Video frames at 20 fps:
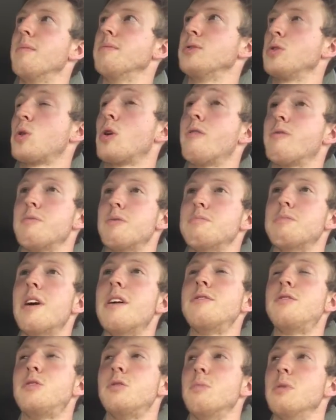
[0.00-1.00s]
So going from
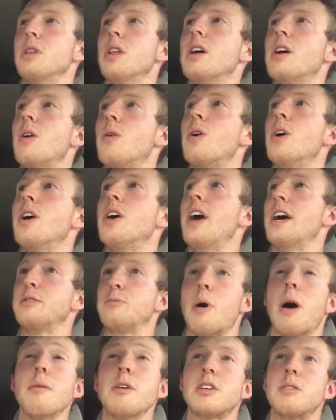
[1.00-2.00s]
above to below,
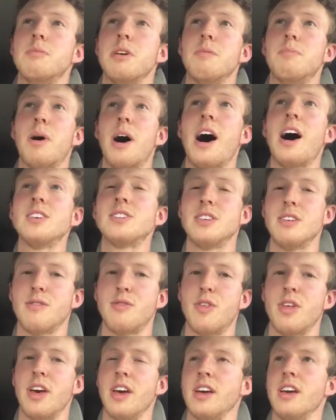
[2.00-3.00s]
it's probably going to be a
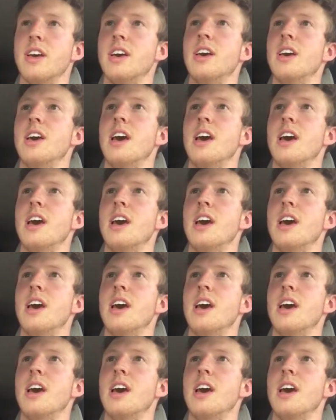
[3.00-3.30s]
positive thing.